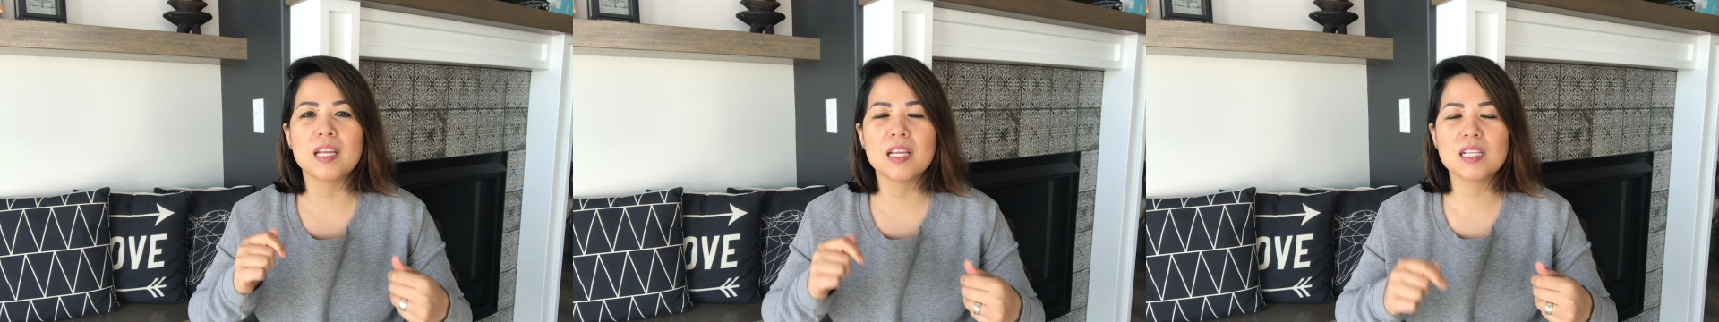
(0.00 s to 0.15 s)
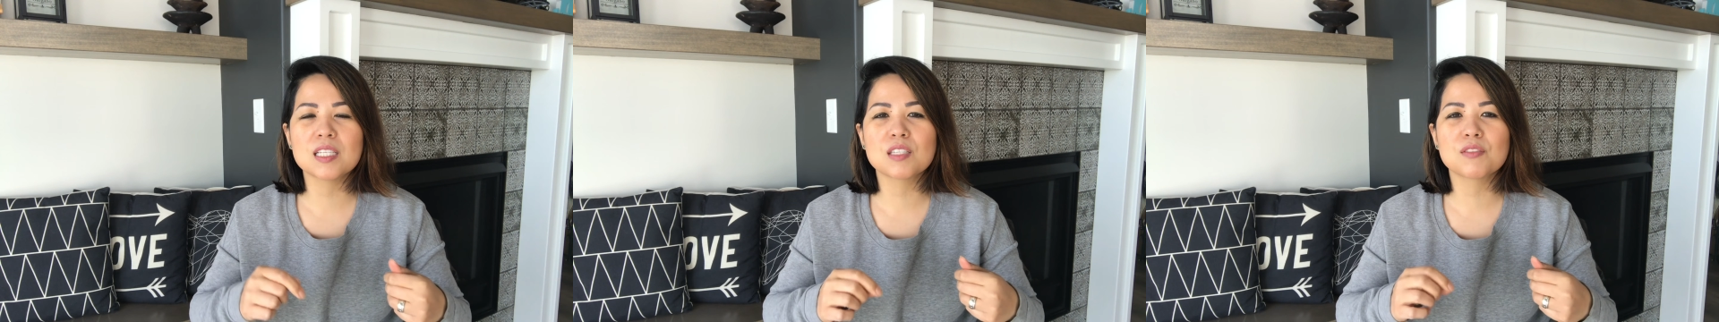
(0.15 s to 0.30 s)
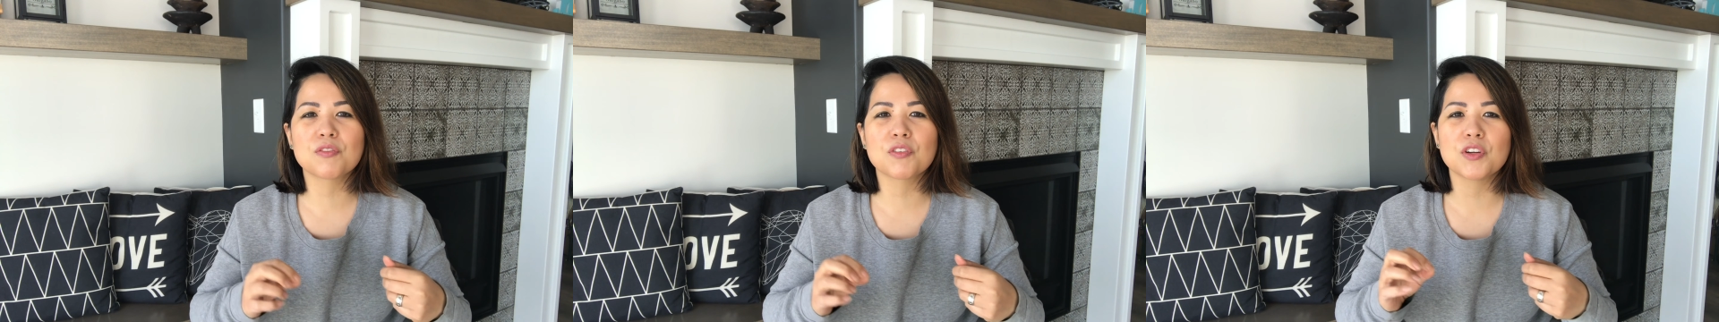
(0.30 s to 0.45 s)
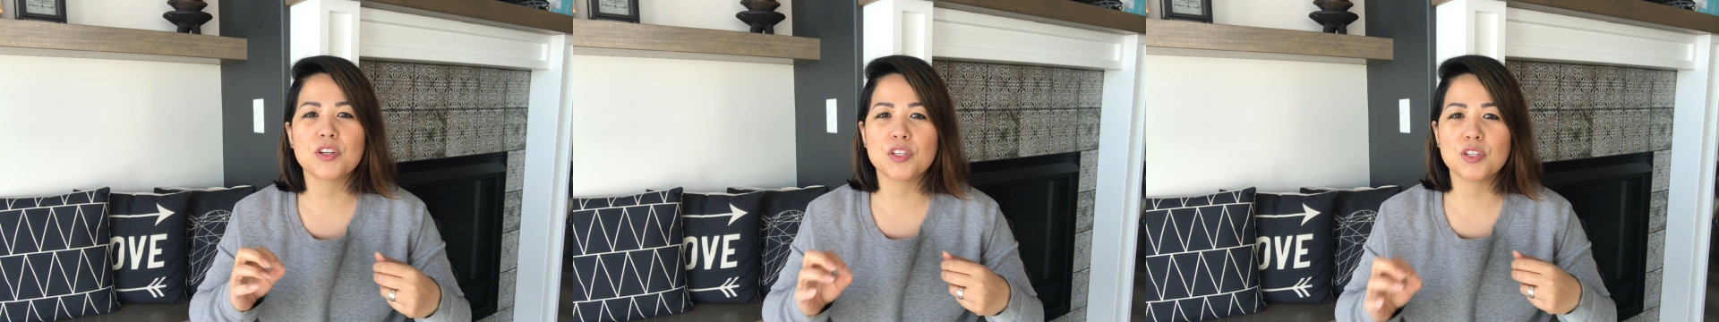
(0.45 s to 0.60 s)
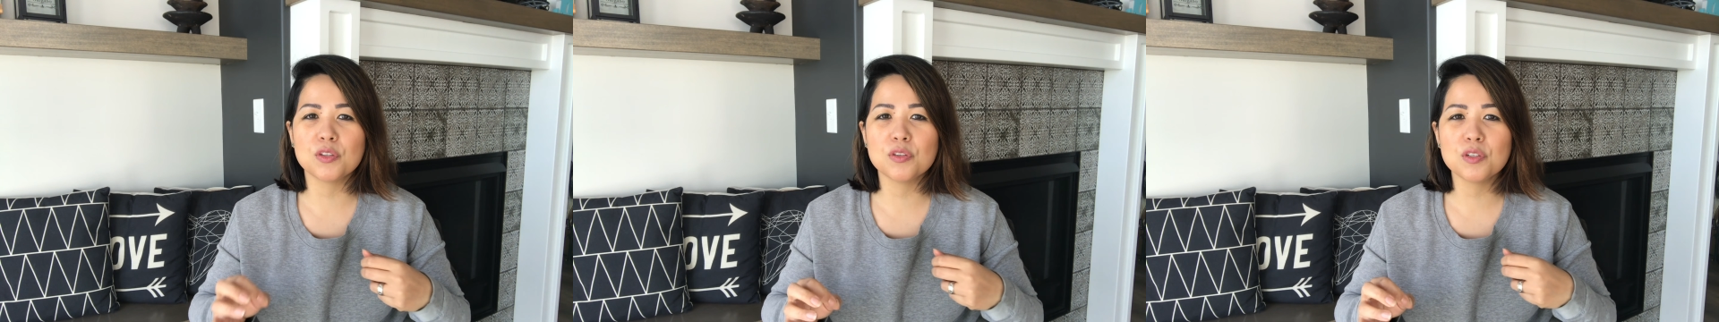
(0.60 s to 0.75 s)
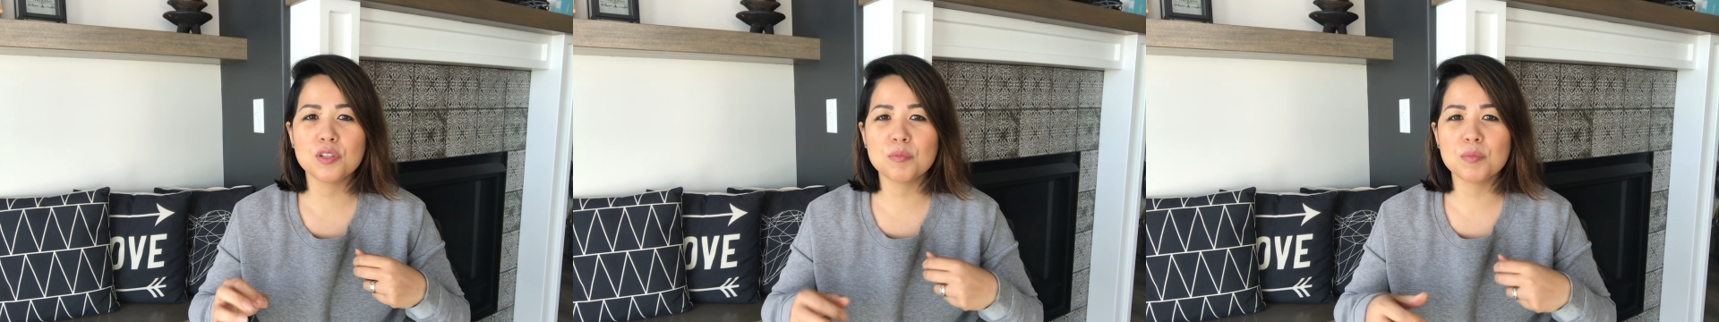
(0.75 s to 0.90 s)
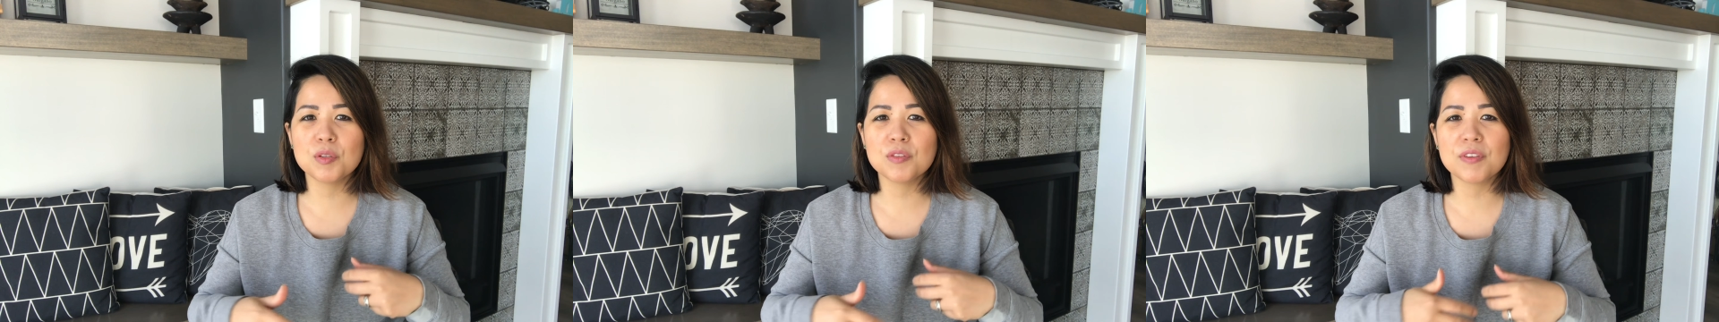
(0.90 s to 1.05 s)
is for you
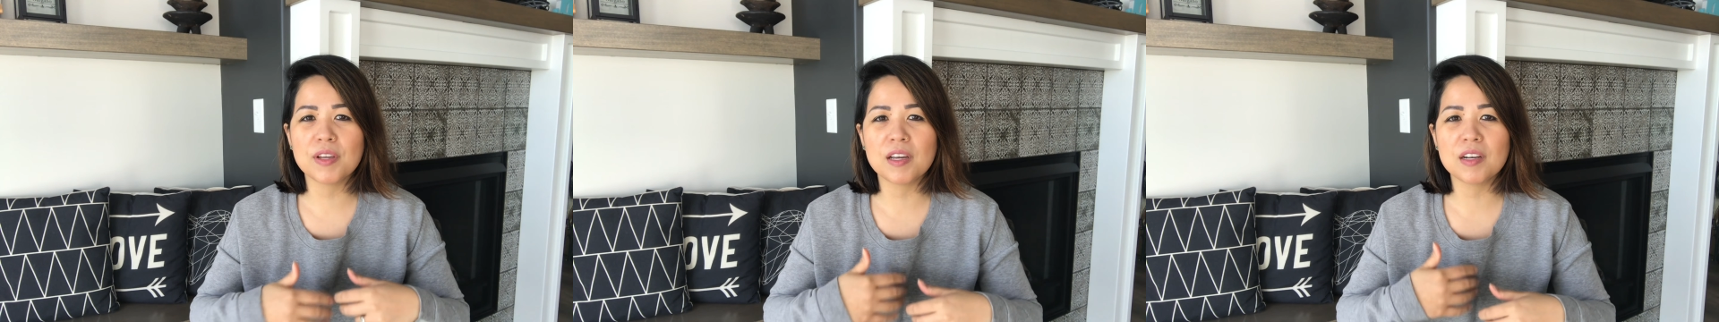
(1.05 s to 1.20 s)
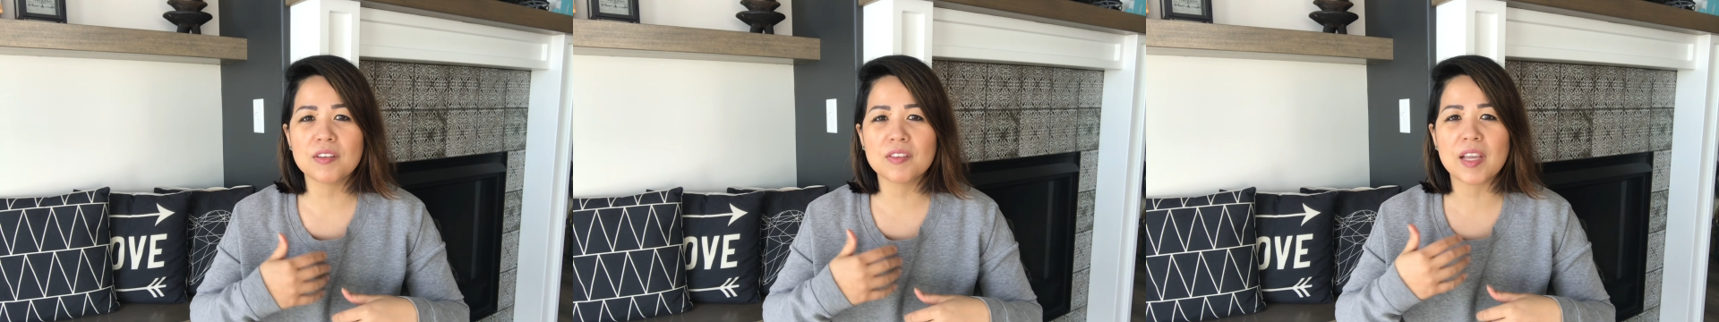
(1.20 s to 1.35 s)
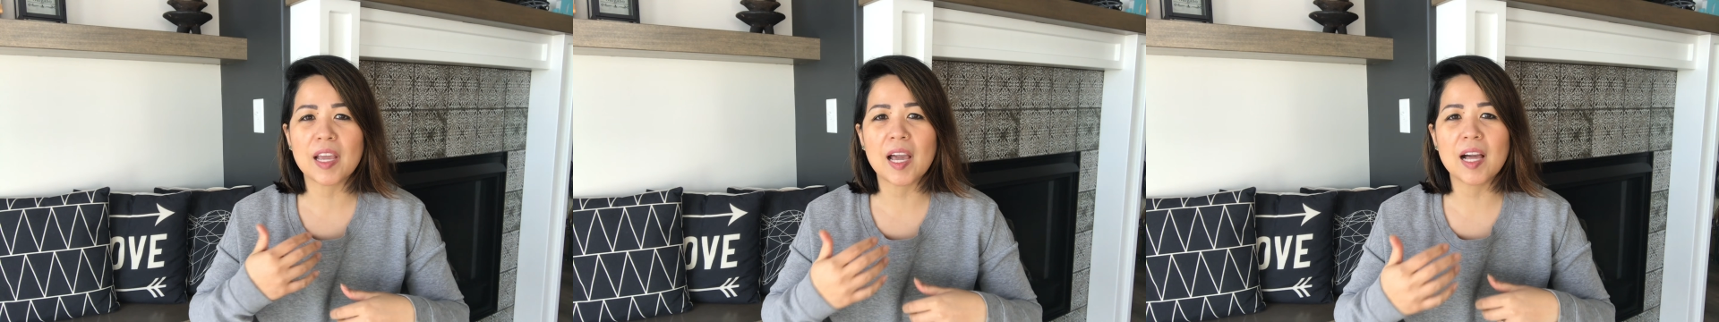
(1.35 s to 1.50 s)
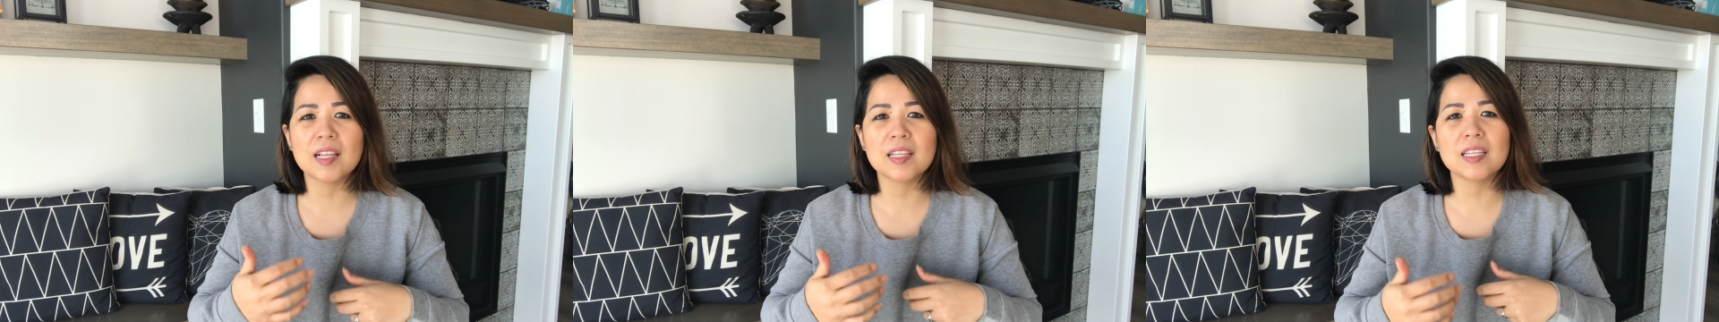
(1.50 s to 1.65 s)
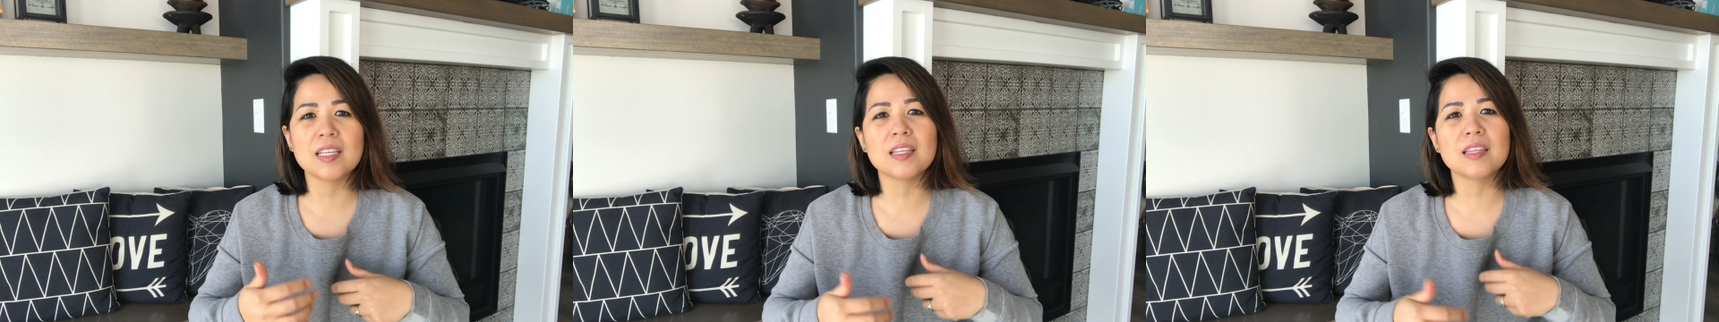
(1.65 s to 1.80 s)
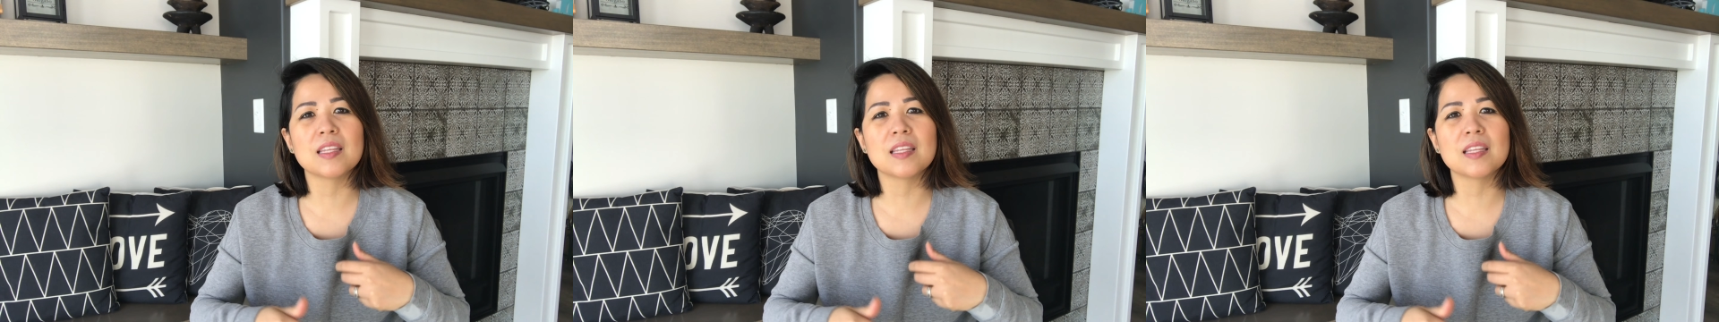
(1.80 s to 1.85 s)
to move out of Cali,